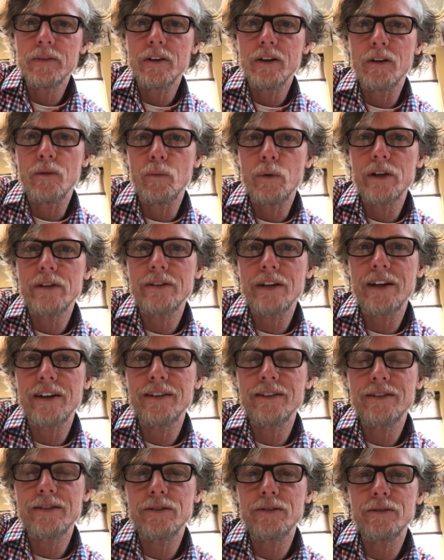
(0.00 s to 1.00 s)
Uh, we
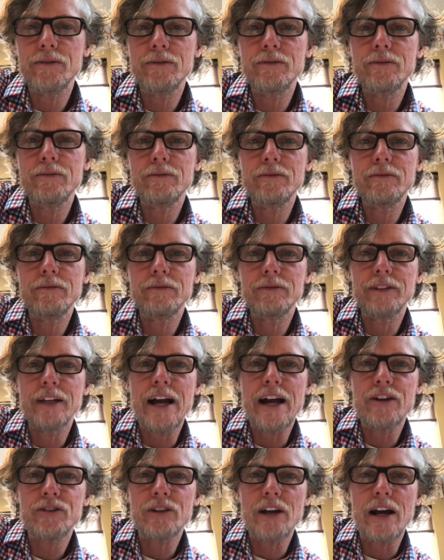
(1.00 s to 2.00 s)
tend to
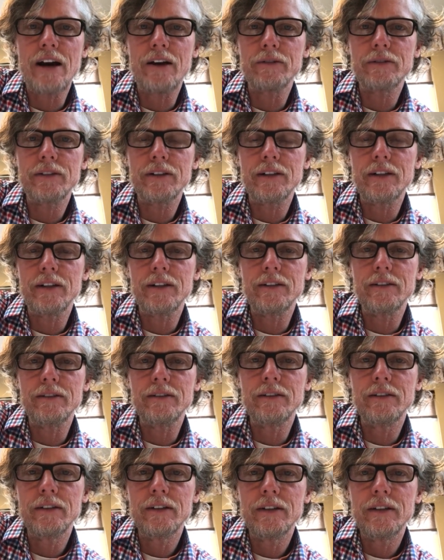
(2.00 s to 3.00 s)
lash out
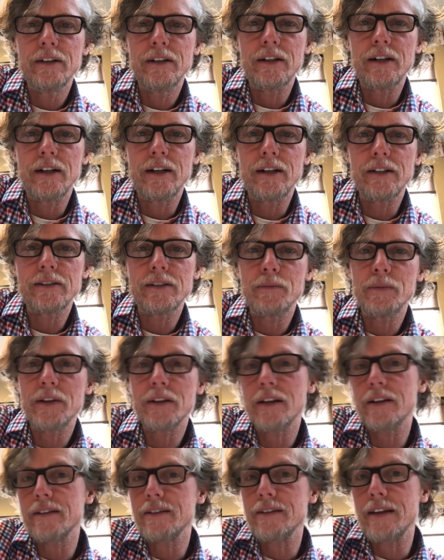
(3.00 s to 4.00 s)
in uh,
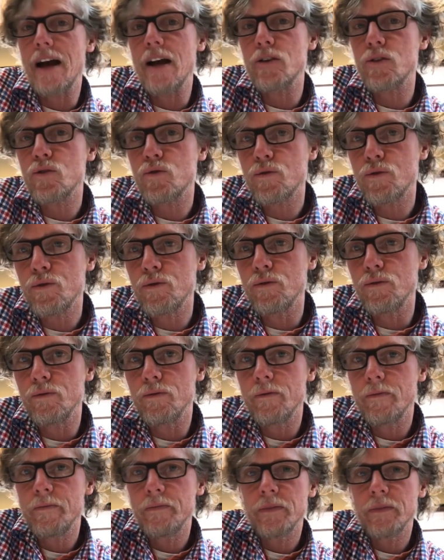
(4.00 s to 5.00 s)
something that's not
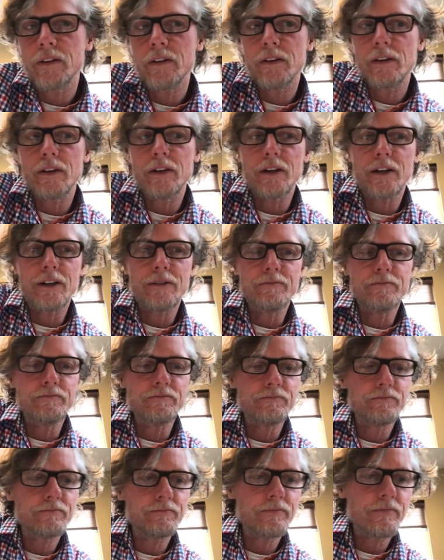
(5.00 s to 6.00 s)
true. Um,
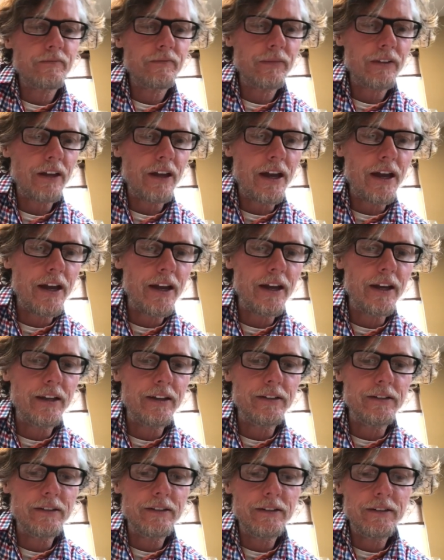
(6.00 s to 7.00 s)

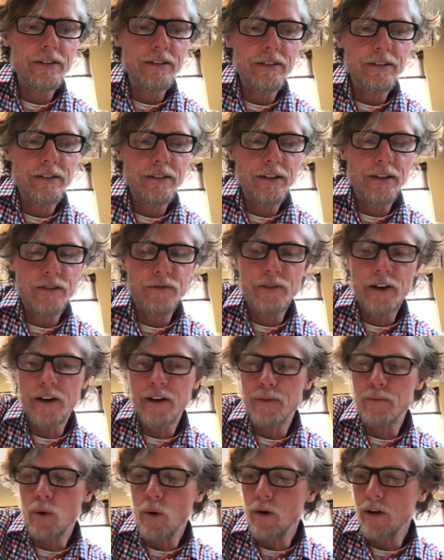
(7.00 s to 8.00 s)
and it's
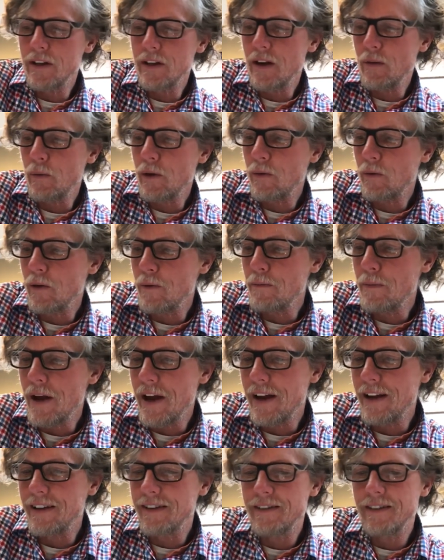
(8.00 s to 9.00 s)
very important that we
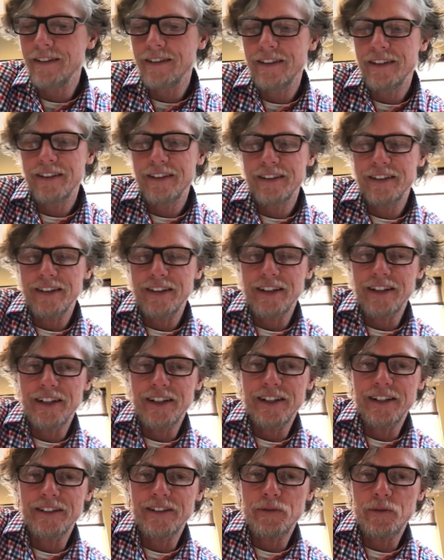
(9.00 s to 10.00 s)
remain,
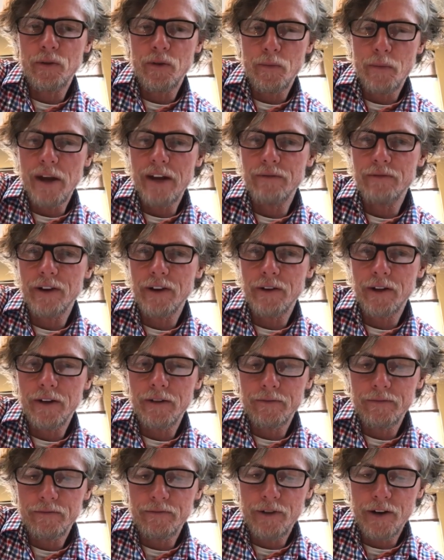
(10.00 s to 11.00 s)
uh, that we remain
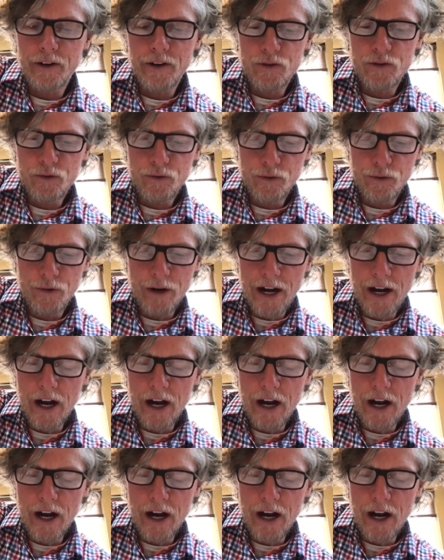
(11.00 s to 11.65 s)
very, very true.